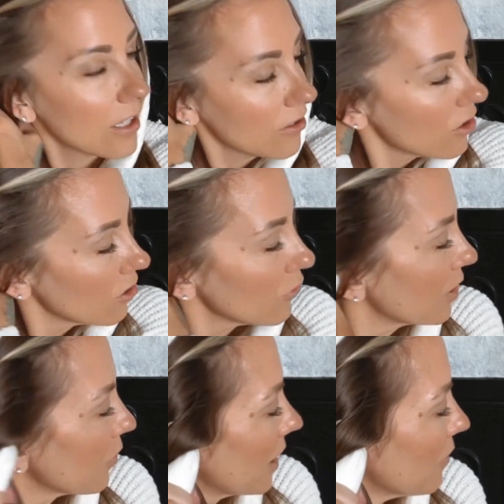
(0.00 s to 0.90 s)
you're only
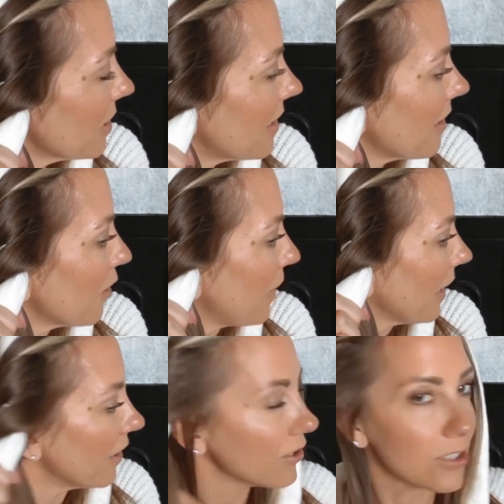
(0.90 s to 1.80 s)
working with this hair back
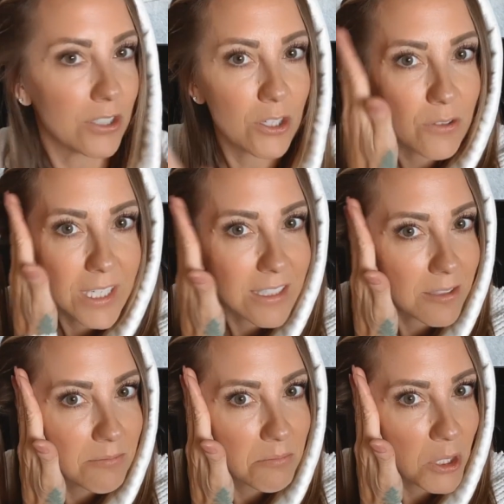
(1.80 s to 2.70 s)
here, so you don't need to
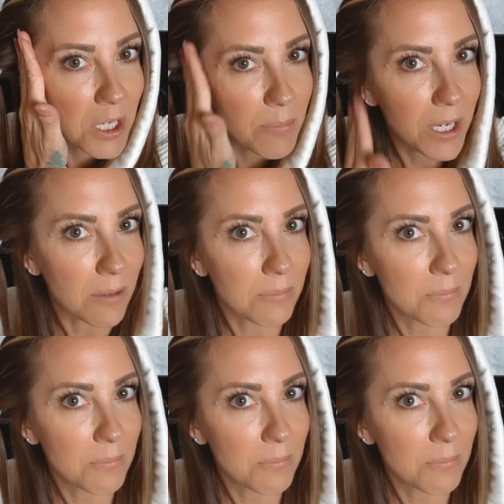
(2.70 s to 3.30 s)
put it up here.